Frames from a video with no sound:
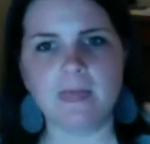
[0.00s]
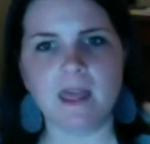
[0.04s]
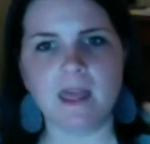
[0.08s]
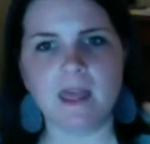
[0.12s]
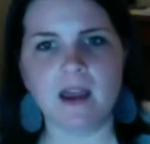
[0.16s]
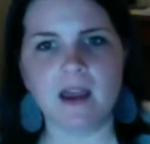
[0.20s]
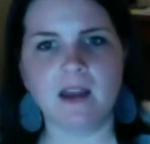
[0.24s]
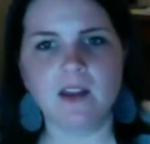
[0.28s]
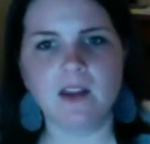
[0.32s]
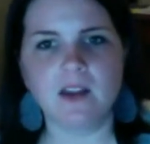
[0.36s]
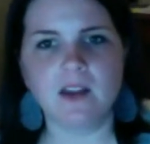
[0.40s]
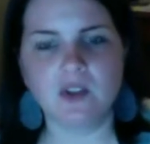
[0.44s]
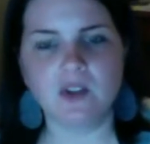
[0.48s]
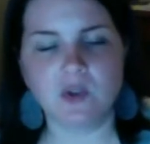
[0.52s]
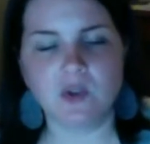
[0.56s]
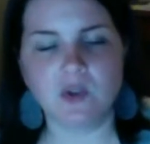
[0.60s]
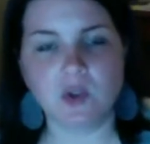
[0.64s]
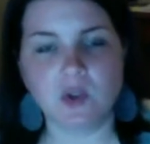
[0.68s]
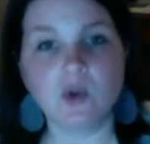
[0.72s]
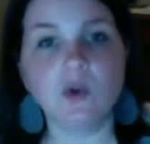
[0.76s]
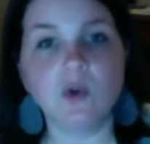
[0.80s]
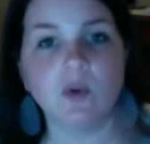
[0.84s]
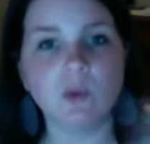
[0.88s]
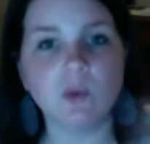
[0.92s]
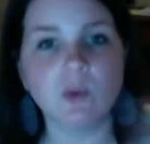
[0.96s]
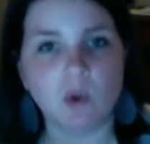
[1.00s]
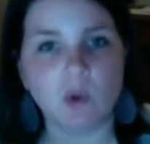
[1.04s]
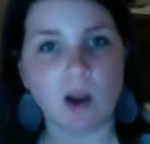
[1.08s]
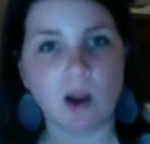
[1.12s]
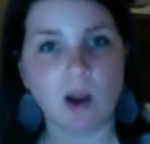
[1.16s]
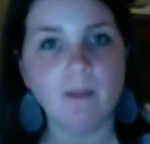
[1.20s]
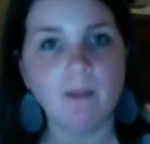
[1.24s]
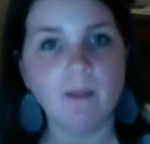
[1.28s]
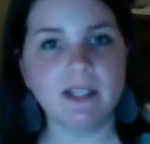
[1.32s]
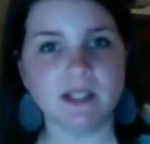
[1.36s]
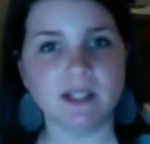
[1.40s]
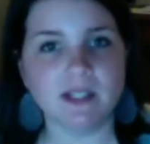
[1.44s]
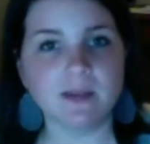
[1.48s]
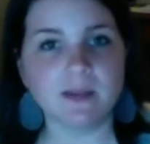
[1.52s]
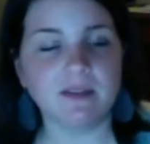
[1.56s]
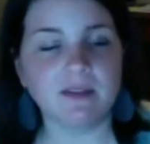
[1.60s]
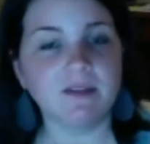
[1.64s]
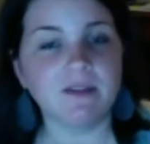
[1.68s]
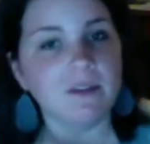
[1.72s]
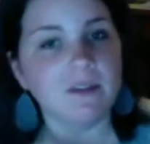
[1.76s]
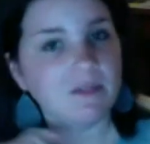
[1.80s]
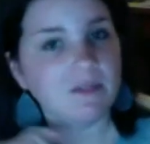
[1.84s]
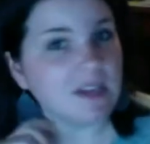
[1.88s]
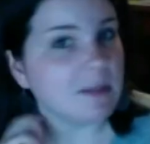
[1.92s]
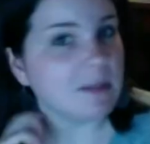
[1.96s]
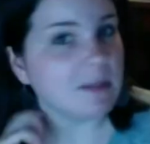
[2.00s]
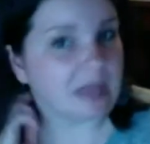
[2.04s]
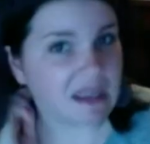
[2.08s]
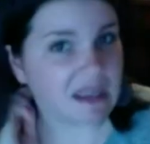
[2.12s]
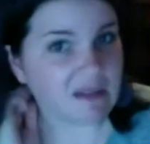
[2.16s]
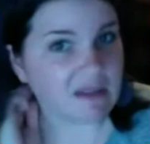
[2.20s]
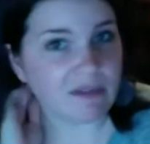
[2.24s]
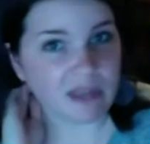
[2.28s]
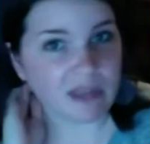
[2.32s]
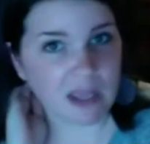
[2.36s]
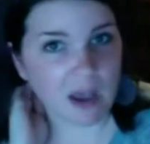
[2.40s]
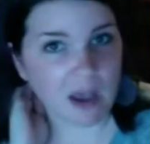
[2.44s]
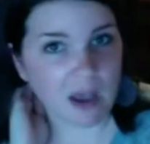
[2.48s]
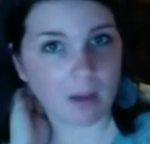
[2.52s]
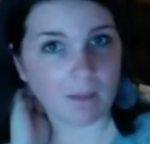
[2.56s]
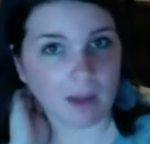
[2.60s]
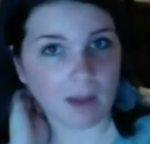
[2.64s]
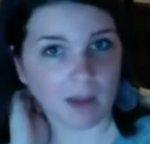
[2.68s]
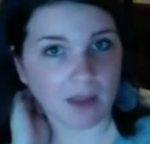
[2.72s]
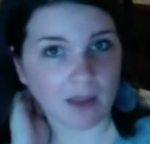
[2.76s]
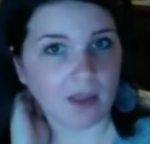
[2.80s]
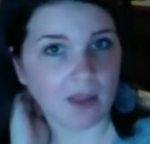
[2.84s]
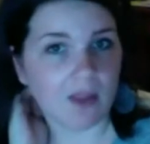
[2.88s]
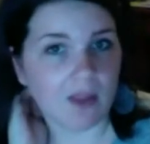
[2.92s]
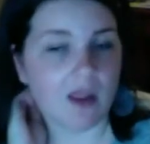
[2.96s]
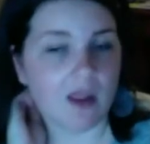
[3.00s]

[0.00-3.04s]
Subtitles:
Your requirement is to spend 50 PV a month.